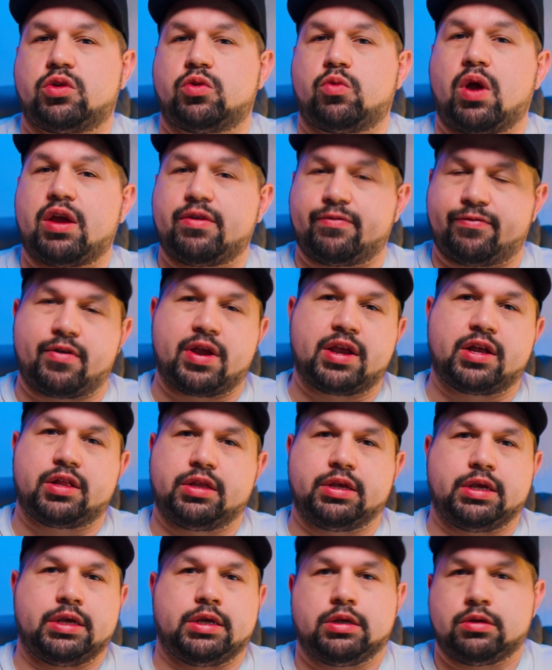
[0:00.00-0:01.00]
quite
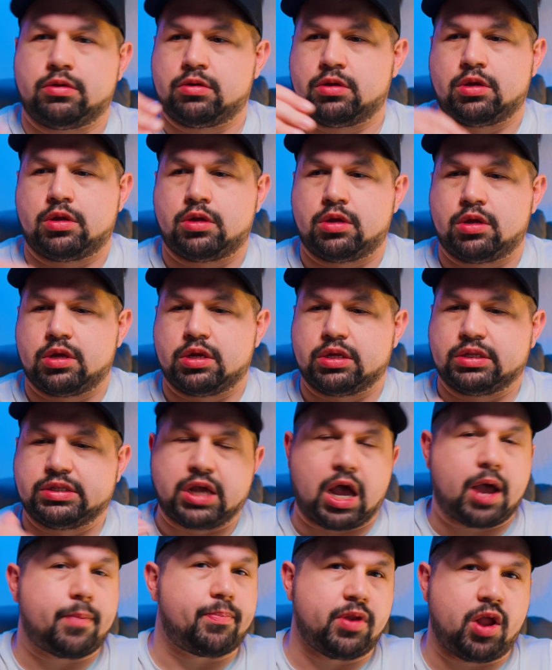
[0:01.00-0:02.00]
frankly
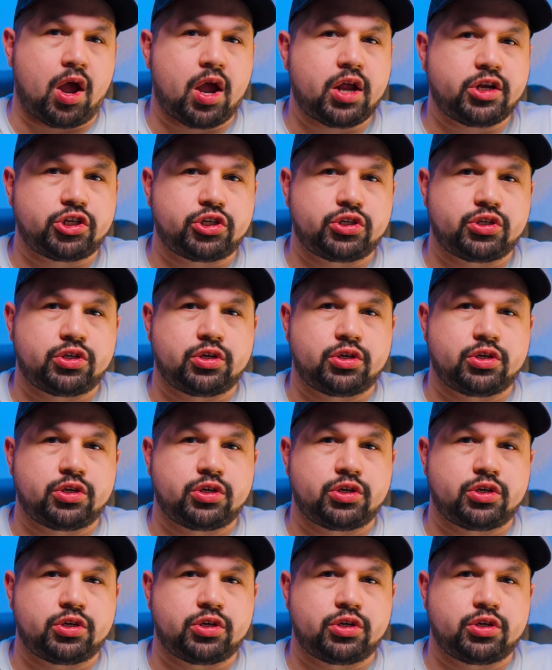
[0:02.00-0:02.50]
top notch